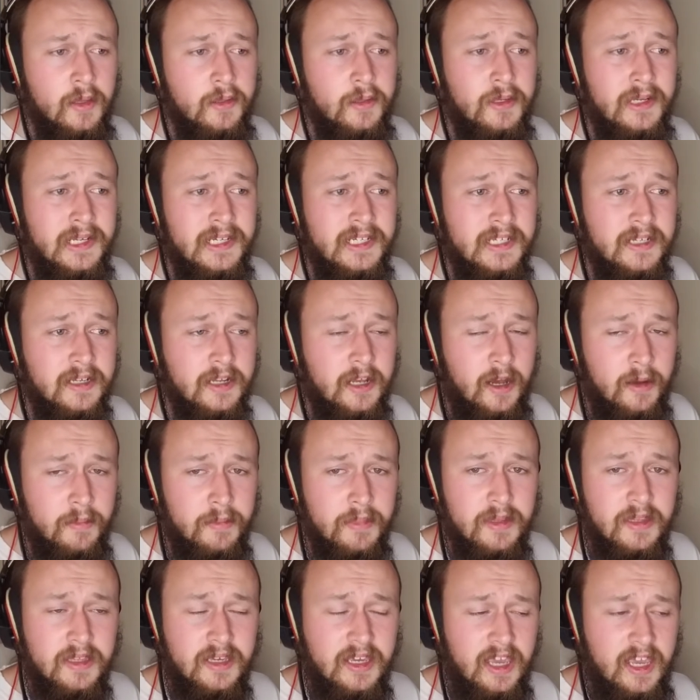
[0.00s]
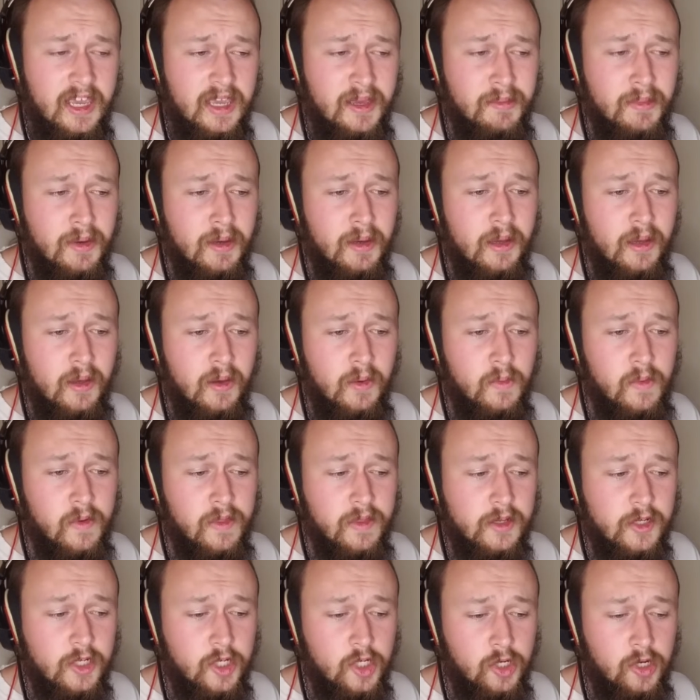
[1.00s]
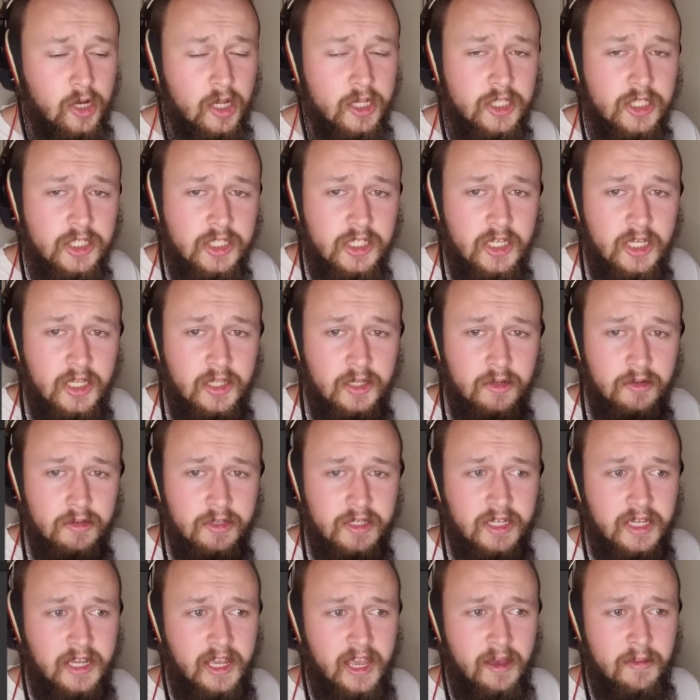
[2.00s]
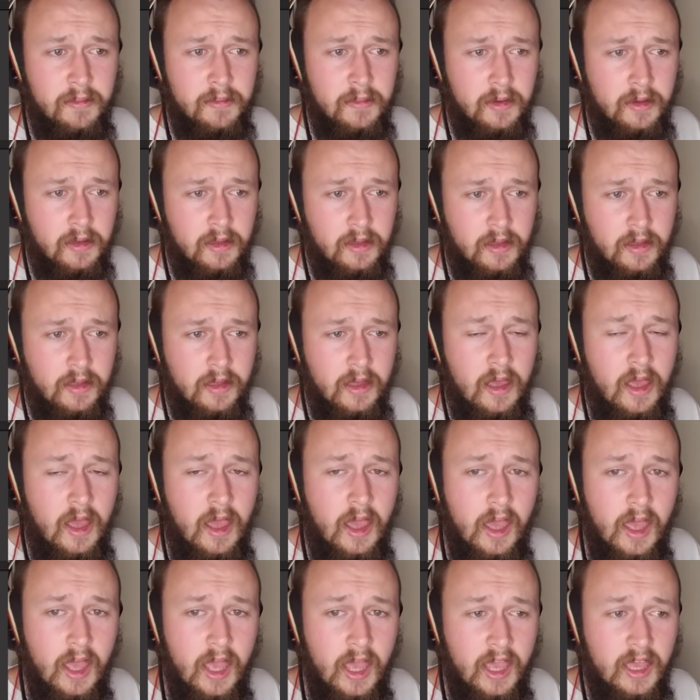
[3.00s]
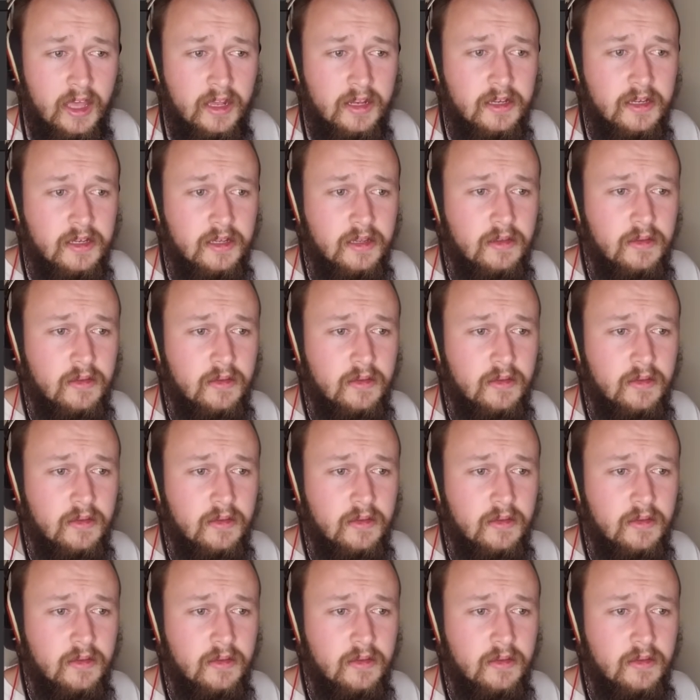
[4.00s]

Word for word: you need to come to the game with trust in your D M and